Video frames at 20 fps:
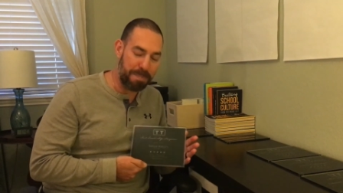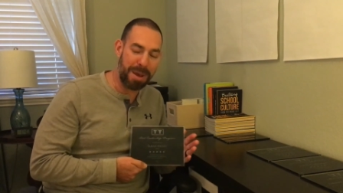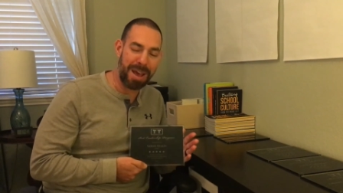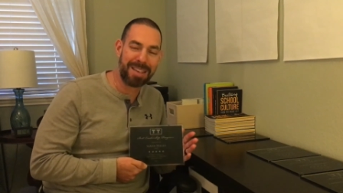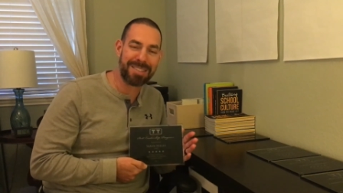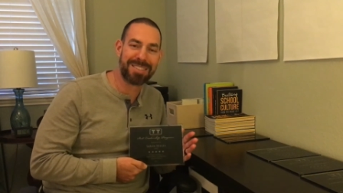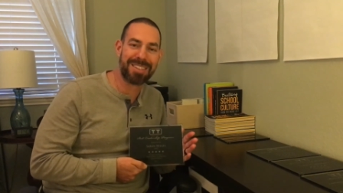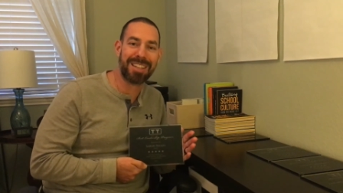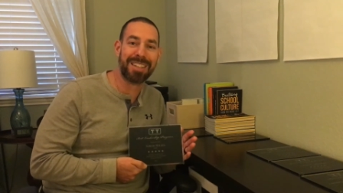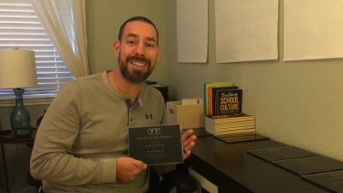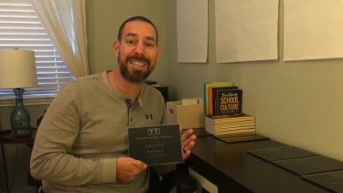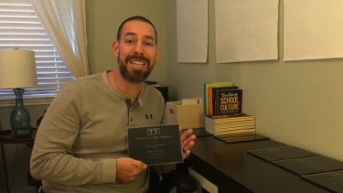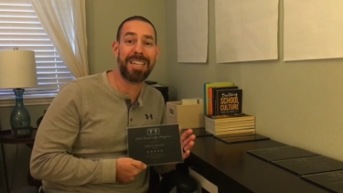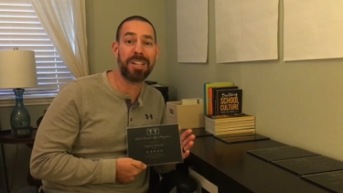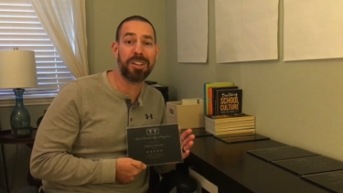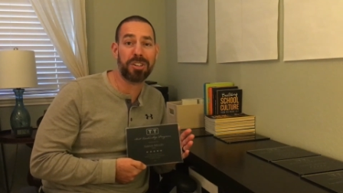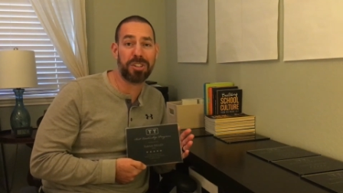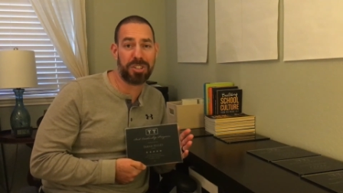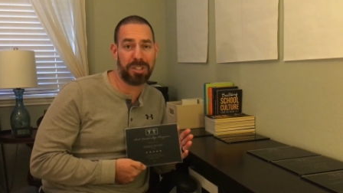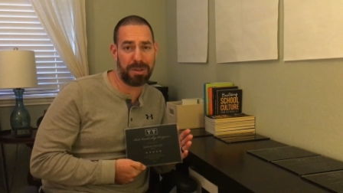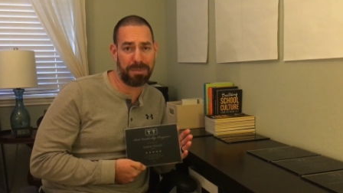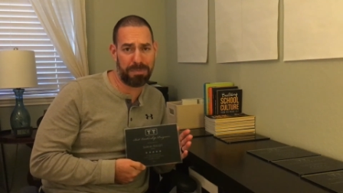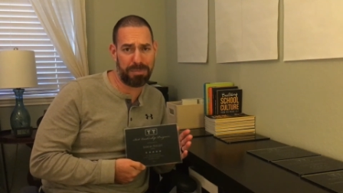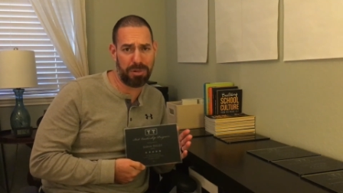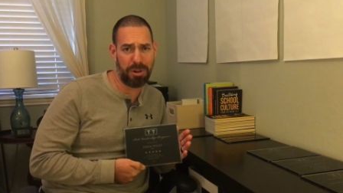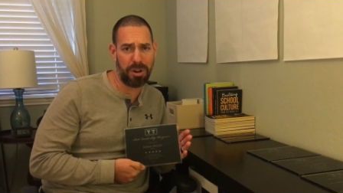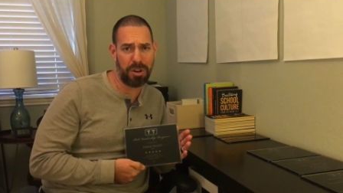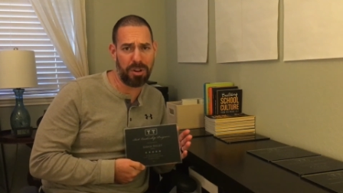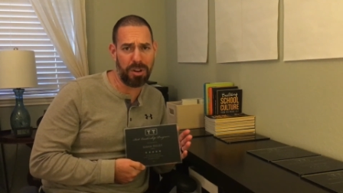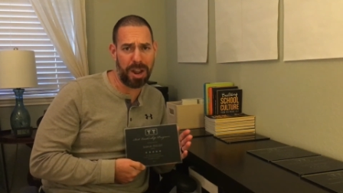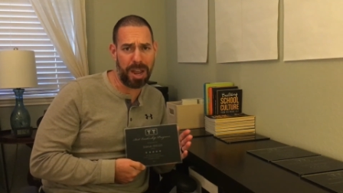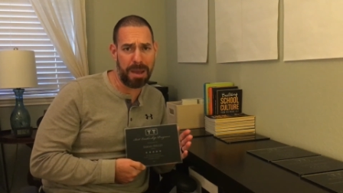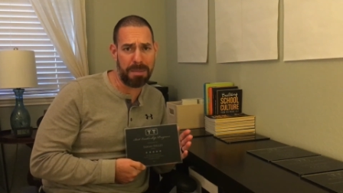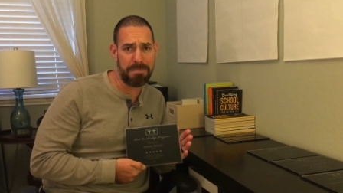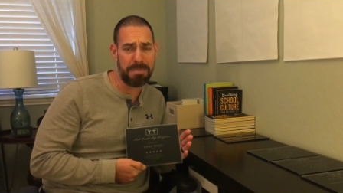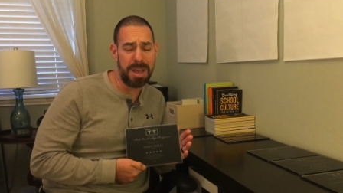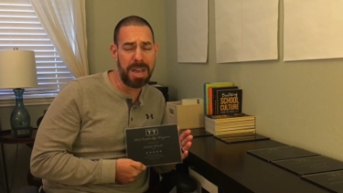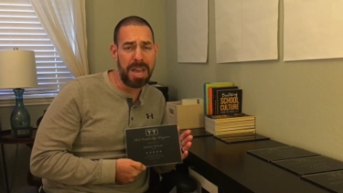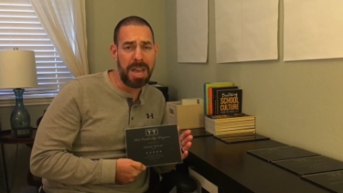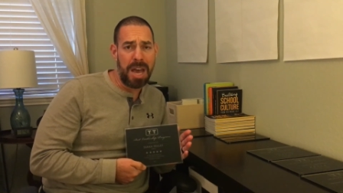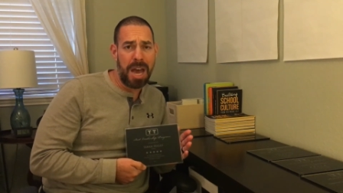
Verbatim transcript: best leadership program.